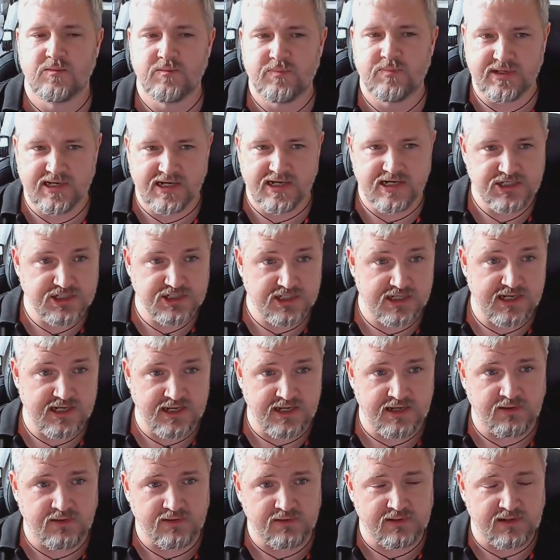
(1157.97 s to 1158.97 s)
But
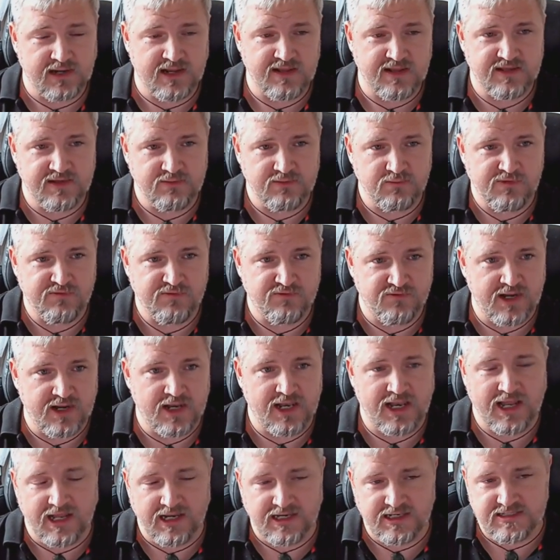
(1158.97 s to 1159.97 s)
actually, I think we've
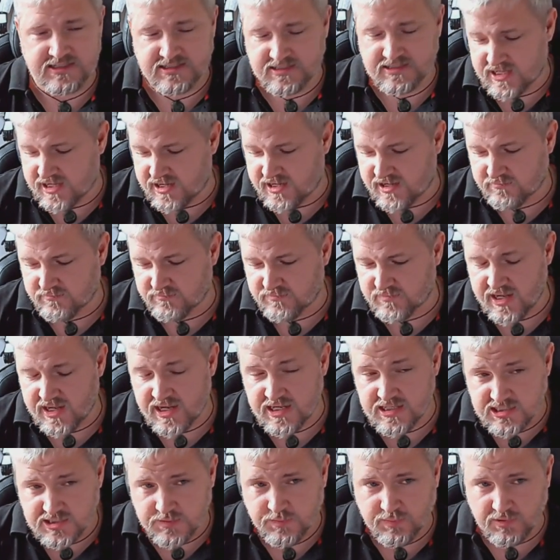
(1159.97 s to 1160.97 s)
realized that
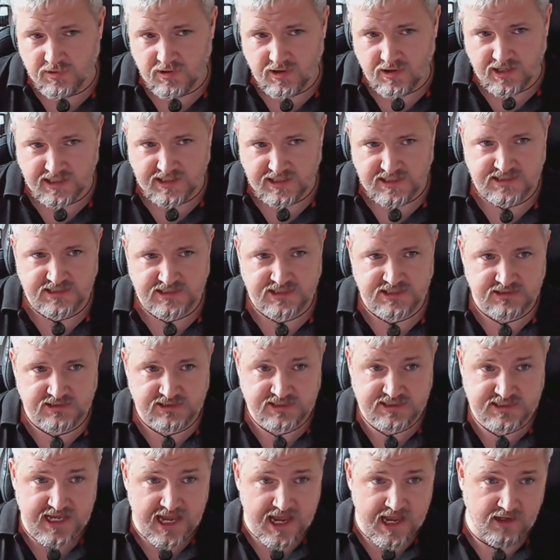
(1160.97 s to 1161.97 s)
enterprise
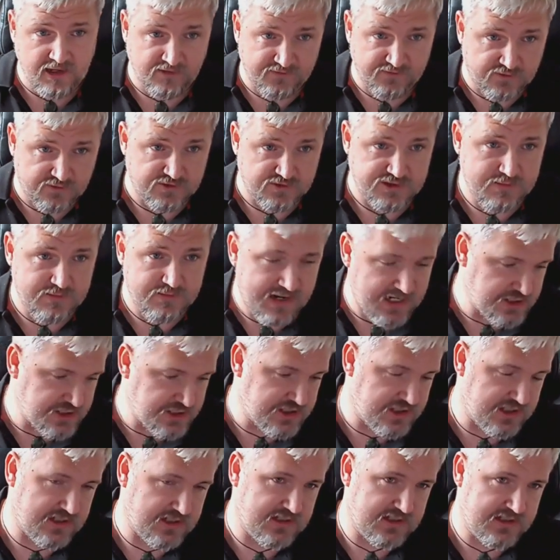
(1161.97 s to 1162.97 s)
scale of
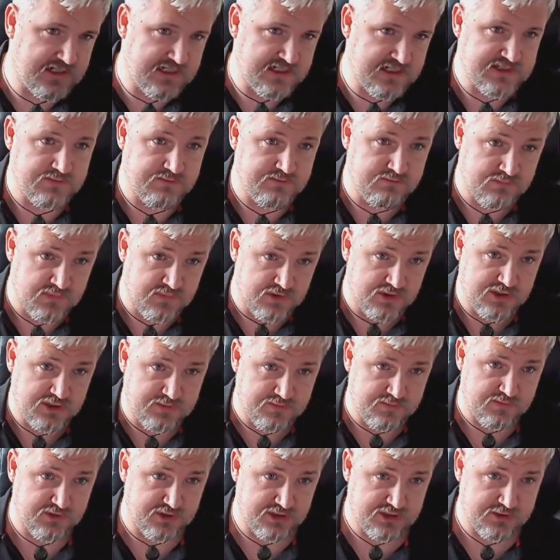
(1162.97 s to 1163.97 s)
automation is
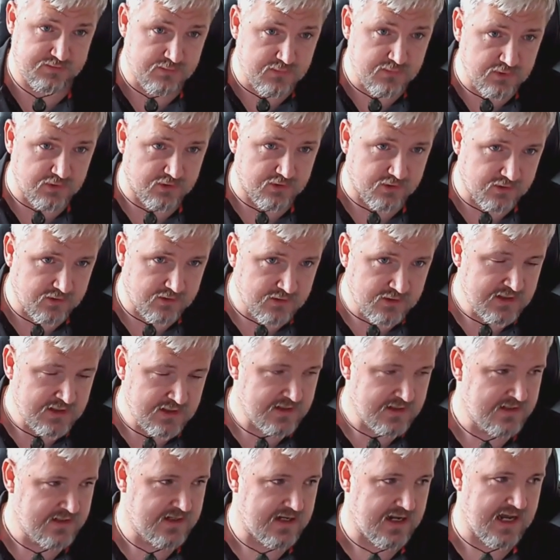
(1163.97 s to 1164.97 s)
much, much more
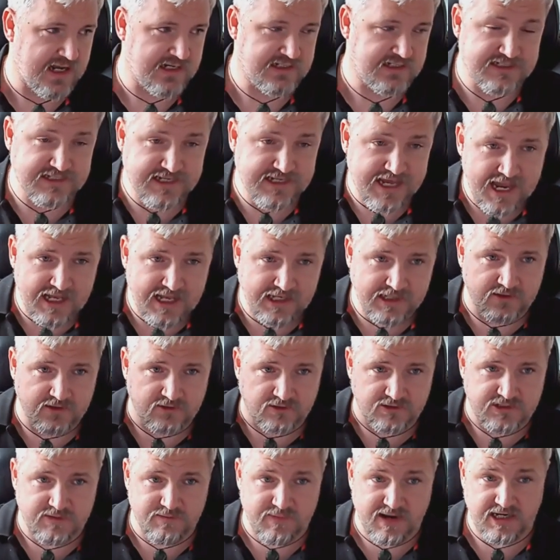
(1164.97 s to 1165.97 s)
and scaling
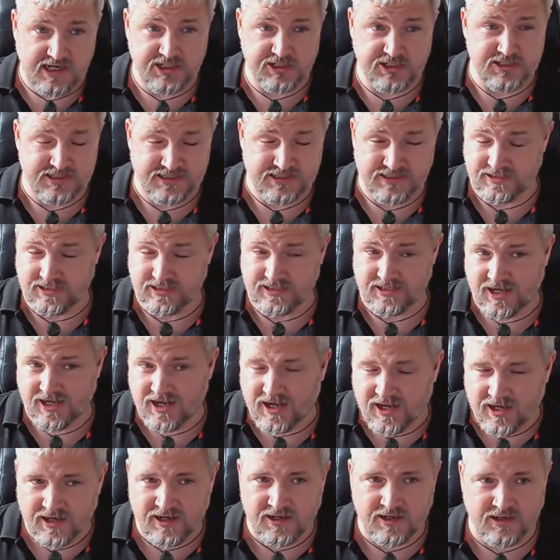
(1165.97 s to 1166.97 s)
automation is
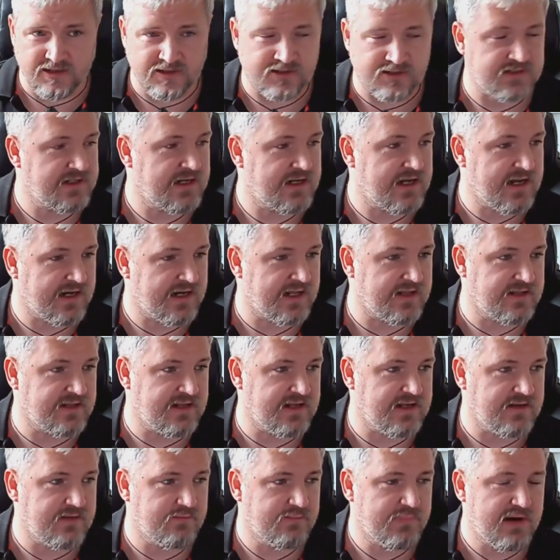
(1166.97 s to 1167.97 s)
hard. And I
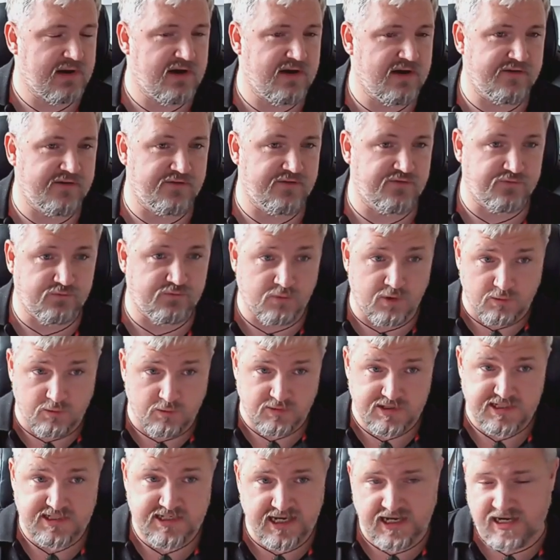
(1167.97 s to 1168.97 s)
think part of what
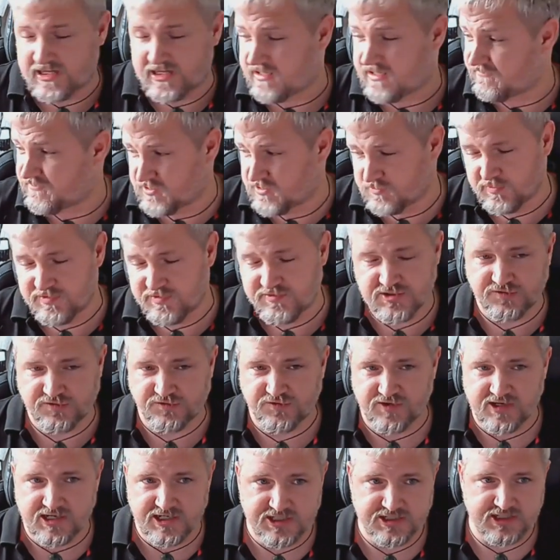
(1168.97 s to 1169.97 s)
we're seeing, and I've, we've just
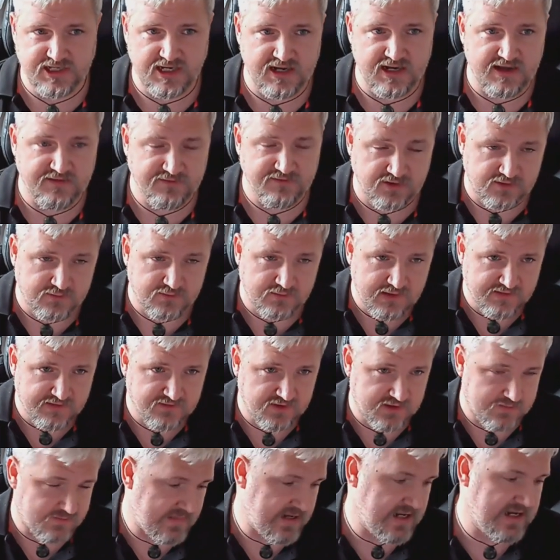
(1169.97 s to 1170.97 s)
finished, uh, I've got a, I've
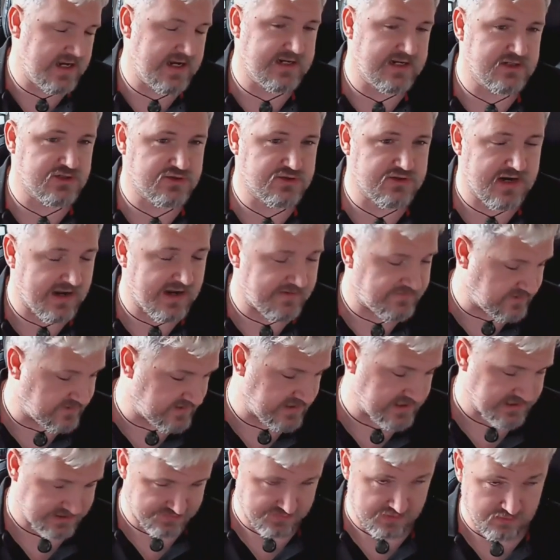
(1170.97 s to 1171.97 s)
got a meeting straight after
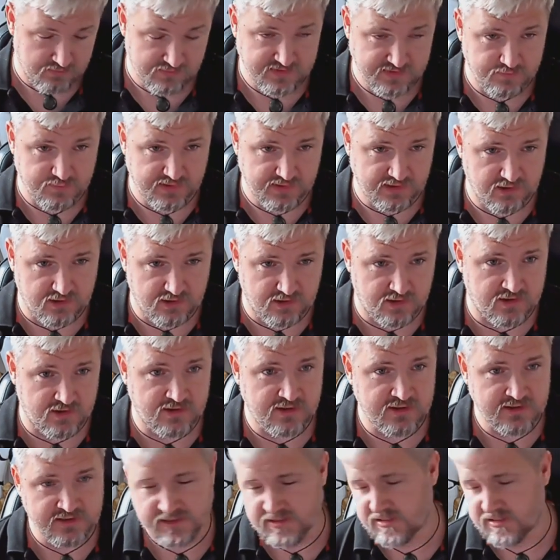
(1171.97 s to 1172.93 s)
this one with Bloor.